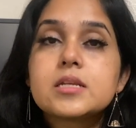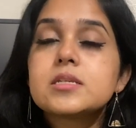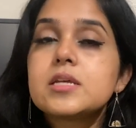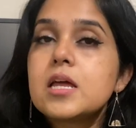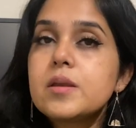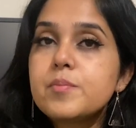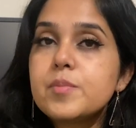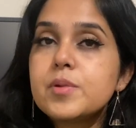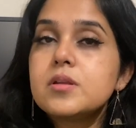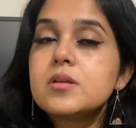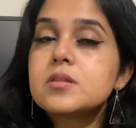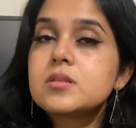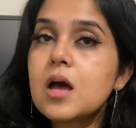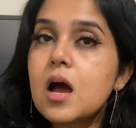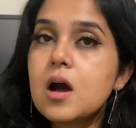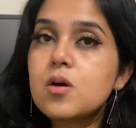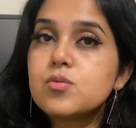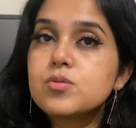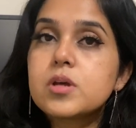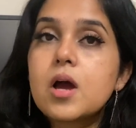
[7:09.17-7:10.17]
10 minutes
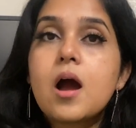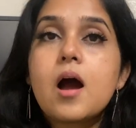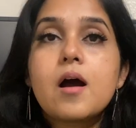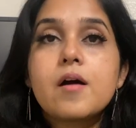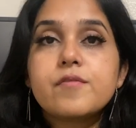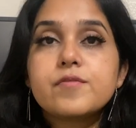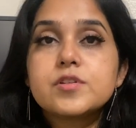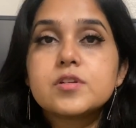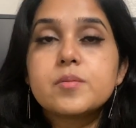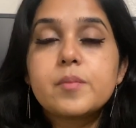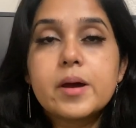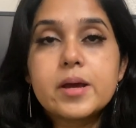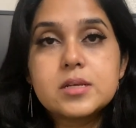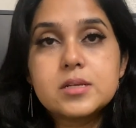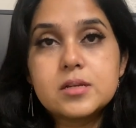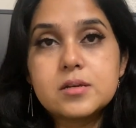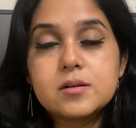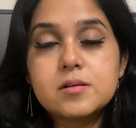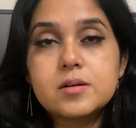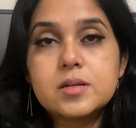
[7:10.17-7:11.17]
out after my
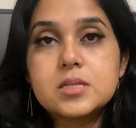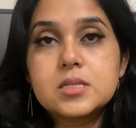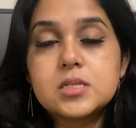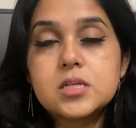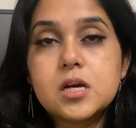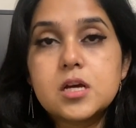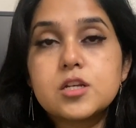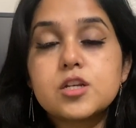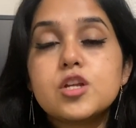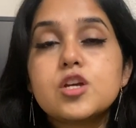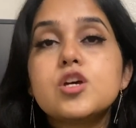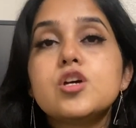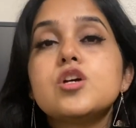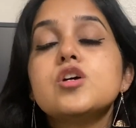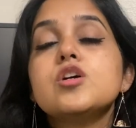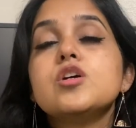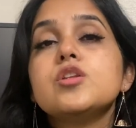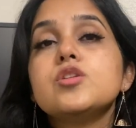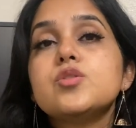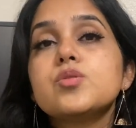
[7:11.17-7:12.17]
dinner is
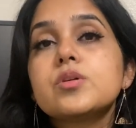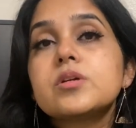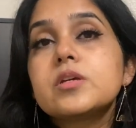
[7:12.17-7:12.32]
done to